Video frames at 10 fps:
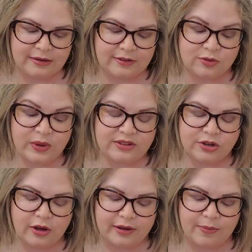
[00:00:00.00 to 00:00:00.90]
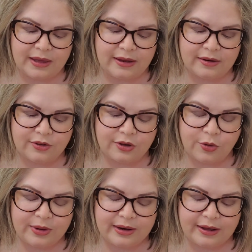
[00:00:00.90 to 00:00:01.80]
Sweet Tonka Bean,
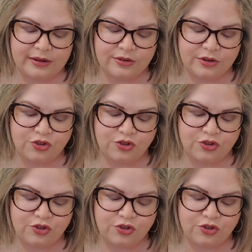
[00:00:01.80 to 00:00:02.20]
Coconut,